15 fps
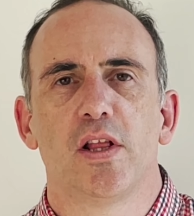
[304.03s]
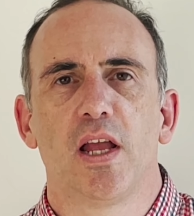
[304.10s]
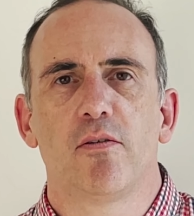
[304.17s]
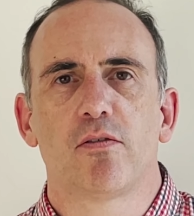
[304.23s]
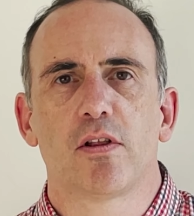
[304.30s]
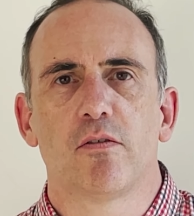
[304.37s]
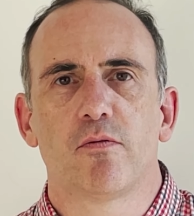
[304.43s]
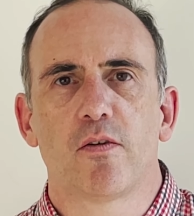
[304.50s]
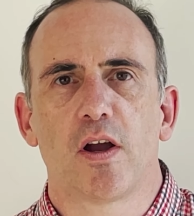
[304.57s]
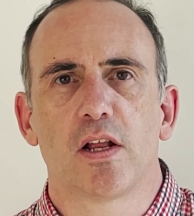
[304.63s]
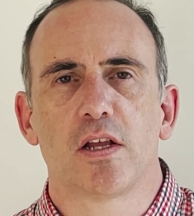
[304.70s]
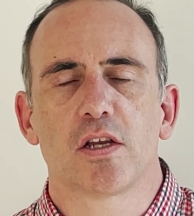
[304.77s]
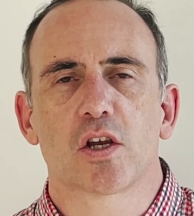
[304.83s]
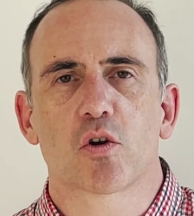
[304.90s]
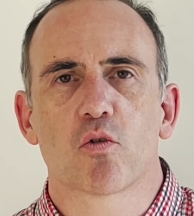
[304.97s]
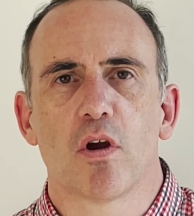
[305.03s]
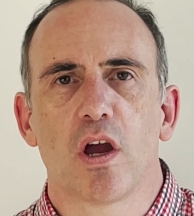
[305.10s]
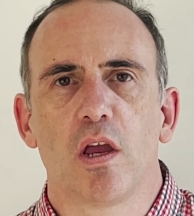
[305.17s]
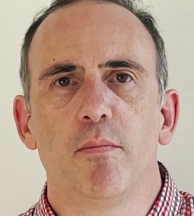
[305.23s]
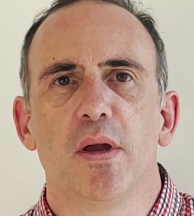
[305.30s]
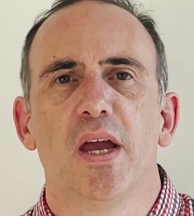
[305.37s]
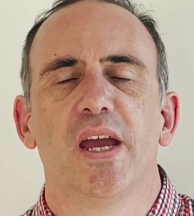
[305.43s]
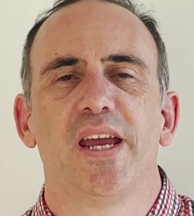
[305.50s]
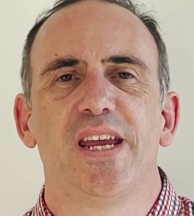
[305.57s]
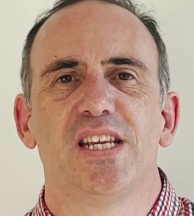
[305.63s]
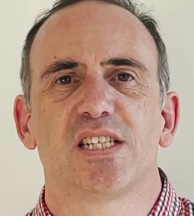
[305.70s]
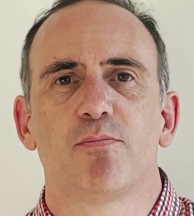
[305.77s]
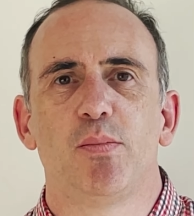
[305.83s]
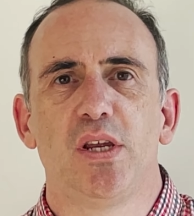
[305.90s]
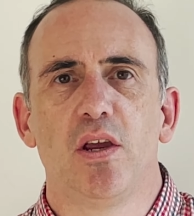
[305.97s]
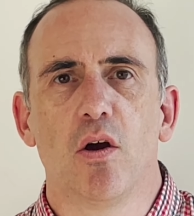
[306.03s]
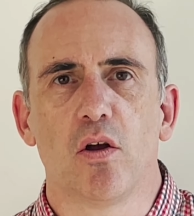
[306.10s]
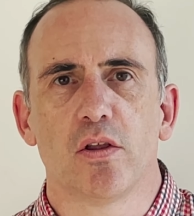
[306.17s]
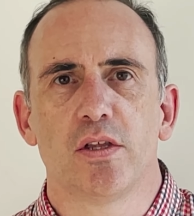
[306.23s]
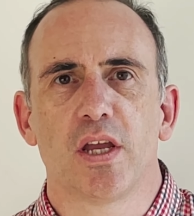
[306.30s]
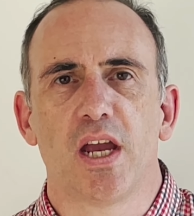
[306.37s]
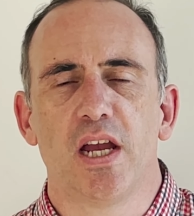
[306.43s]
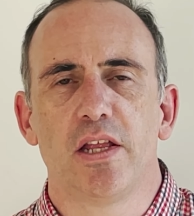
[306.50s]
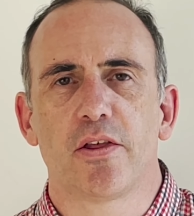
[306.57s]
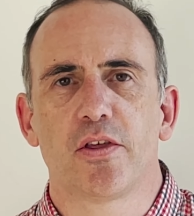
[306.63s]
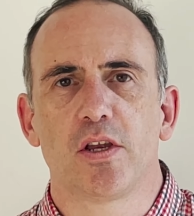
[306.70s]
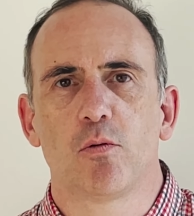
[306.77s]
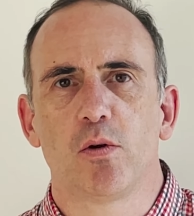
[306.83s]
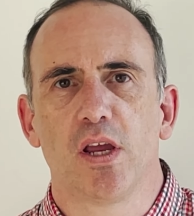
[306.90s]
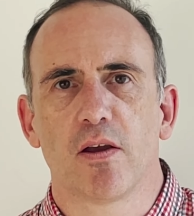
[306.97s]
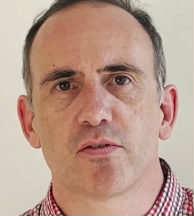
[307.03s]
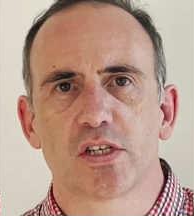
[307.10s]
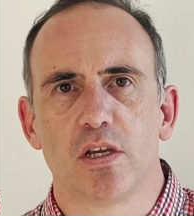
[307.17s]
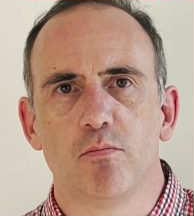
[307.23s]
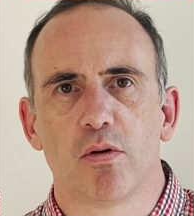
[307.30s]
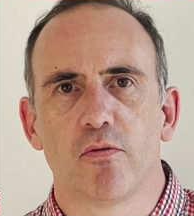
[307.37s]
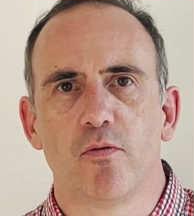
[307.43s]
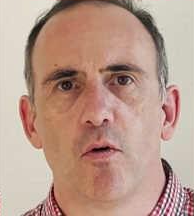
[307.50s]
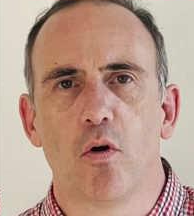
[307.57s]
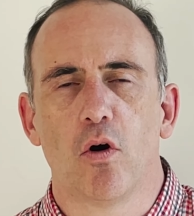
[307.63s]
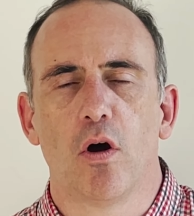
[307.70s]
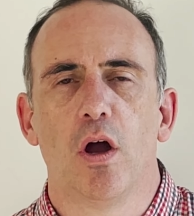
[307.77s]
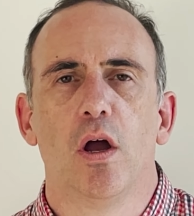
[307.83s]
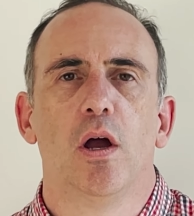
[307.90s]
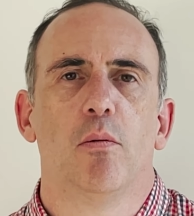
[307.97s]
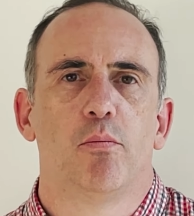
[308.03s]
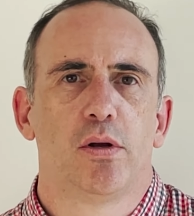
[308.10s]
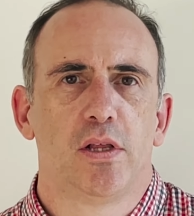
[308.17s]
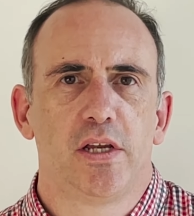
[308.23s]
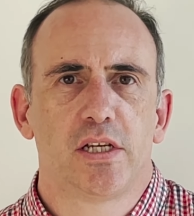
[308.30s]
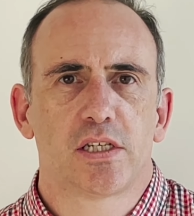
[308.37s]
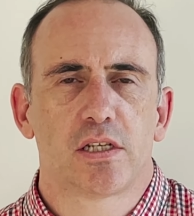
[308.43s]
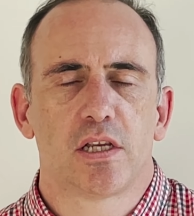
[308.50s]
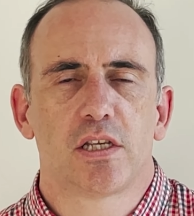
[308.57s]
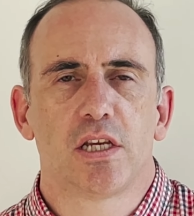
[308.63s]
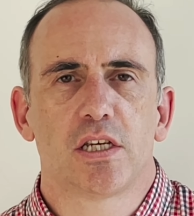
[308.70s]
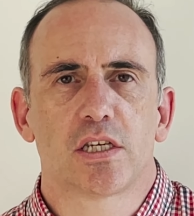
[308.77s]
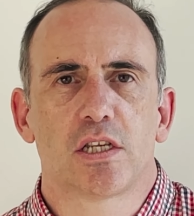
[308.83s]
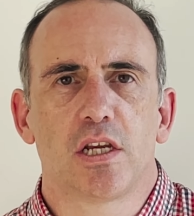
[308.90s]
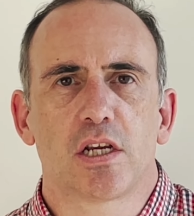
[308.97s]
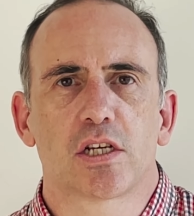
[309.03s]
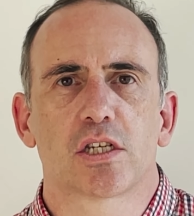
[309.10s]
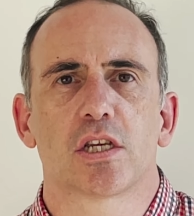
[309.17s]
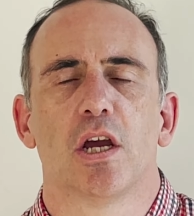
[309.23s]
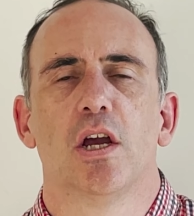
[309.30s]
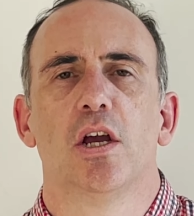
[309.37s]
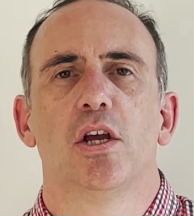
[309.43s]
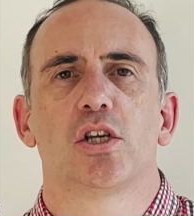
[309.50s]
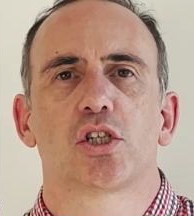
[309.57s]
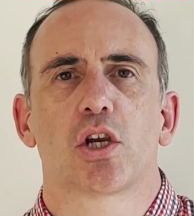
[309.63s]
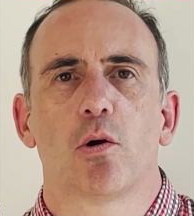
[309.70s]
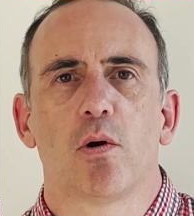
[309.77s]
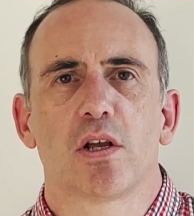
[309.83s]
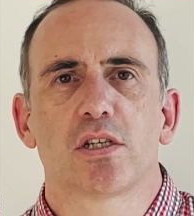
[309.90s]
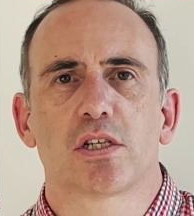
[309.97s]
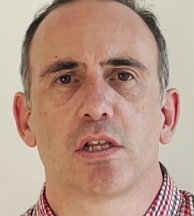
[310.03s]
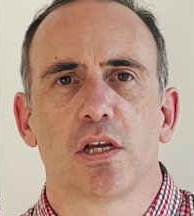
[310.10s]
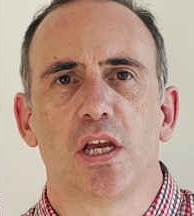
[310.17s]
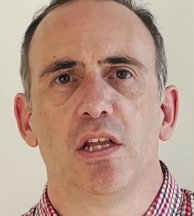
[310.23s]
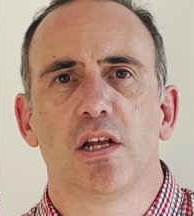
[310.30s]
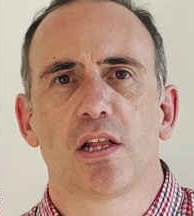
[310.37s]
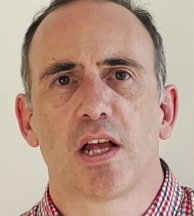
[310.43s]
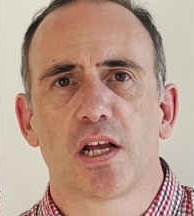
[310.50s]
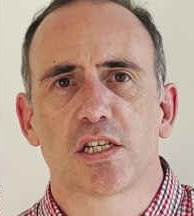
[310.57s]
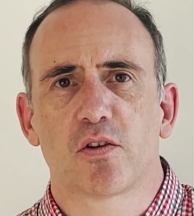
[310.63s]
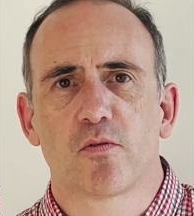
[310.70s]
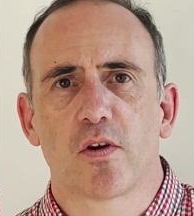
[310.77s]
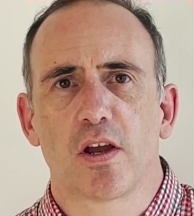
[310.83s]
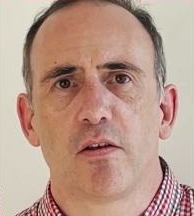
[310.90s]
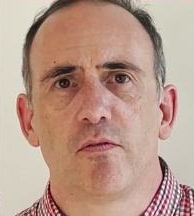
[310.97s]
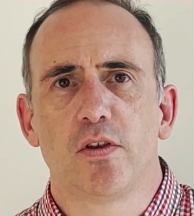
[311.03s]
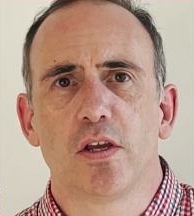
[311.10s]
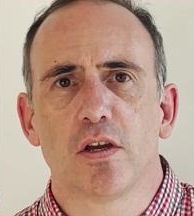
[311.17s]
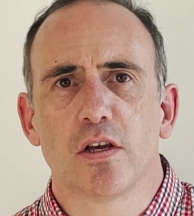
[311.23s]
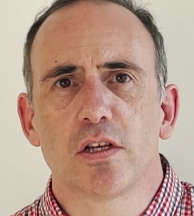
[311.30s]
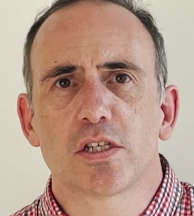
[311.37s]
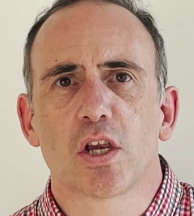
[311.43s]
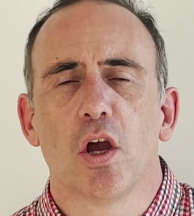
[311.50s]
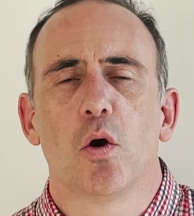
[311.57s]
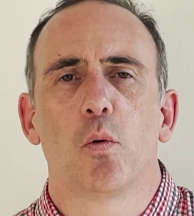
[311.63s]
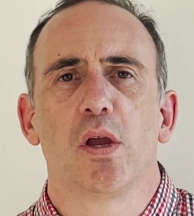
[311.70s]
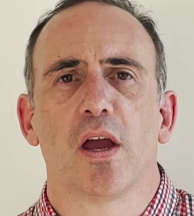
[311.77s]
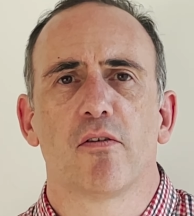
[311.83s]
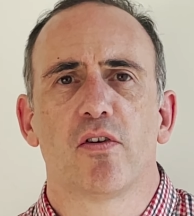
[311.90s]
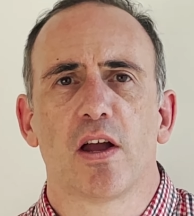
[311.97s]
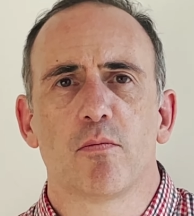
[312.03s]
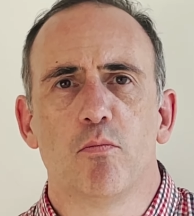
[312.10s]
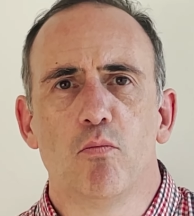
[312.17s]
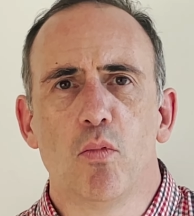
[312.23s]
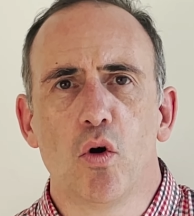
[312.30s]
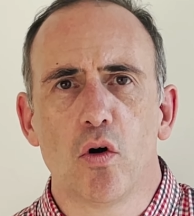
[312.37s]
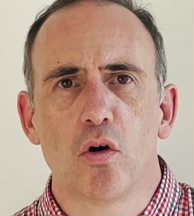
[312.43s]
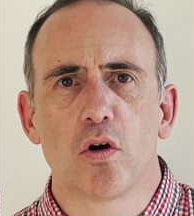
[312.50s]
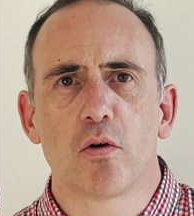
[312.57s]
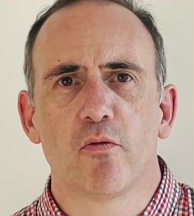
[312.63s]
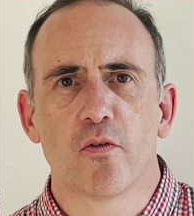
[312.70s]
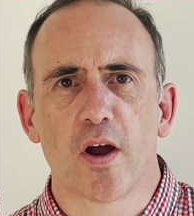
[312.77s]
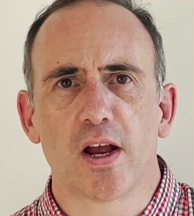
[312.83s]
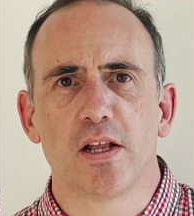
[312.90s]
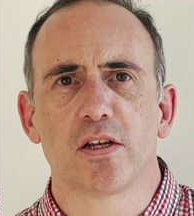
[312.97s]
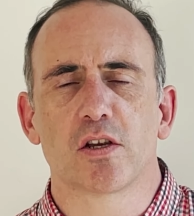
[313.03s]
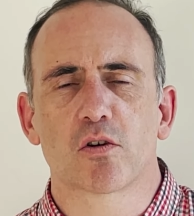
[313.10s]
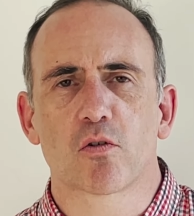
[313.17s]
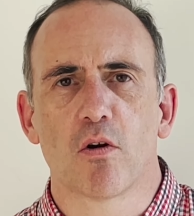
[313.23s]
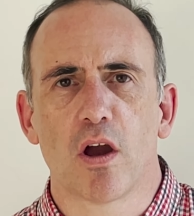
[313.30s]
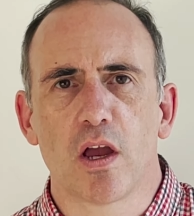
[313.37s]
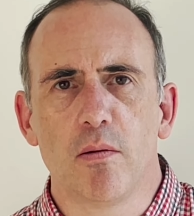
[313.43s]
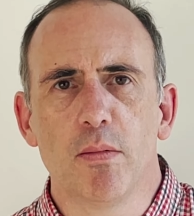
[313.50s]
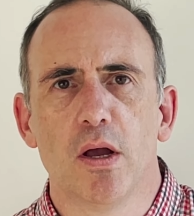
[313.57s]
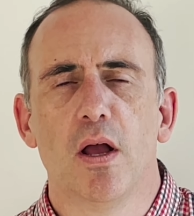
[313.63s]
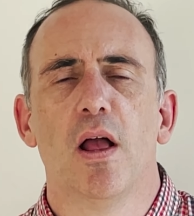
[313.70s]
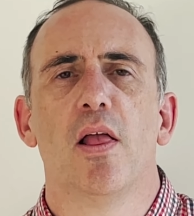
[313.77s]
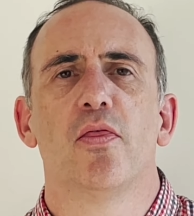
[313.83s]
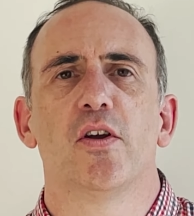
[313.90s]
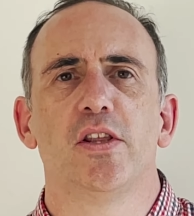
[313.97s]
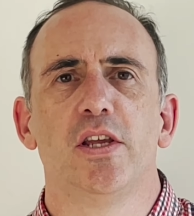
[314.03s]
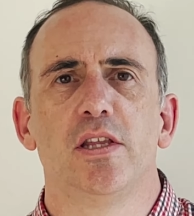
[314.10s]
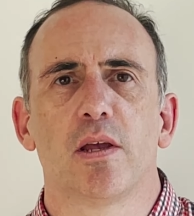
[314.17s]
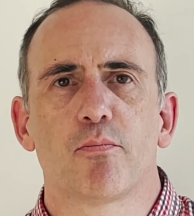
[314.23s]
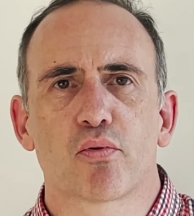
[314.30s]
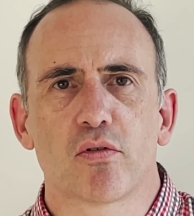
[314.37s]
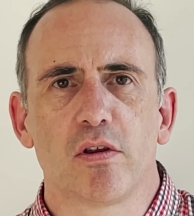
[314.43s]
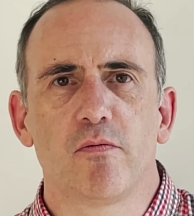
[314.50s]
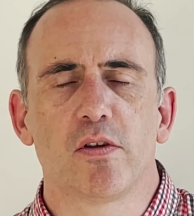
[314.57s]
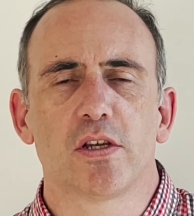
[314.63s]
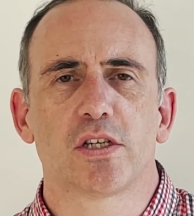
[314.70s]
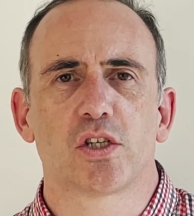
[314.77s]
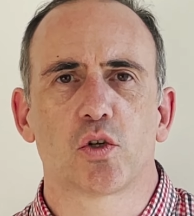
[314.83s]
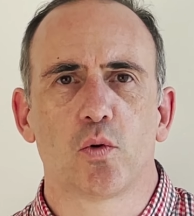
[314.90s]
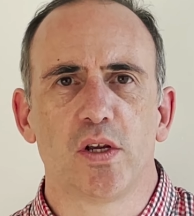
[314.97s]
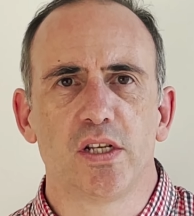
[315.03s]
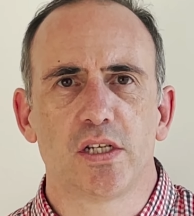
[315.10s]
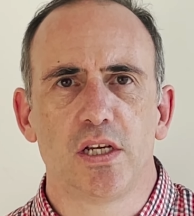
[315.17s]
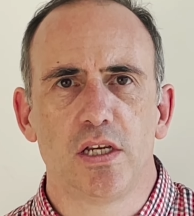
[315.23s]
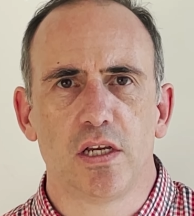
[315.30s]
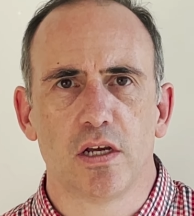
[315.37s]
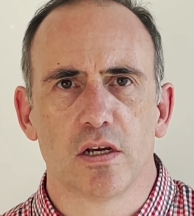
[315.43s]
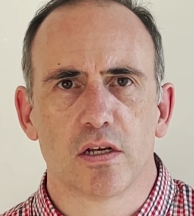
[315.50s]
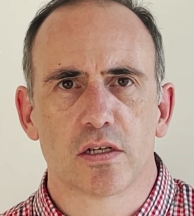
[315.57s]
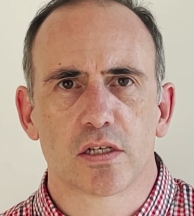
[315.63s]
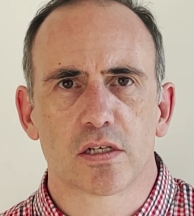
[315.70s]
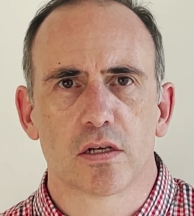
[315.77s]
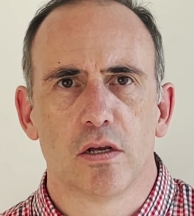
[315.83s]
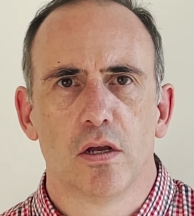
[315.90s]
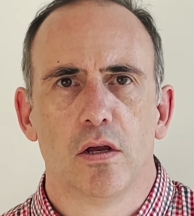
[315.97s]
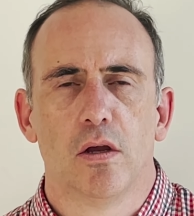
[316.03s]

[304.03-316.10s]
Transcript: level of violent crime is beyond anything we have seen before. Police statistics show us that in the last 5 years, we have had more violent crime than in the previous 20 years.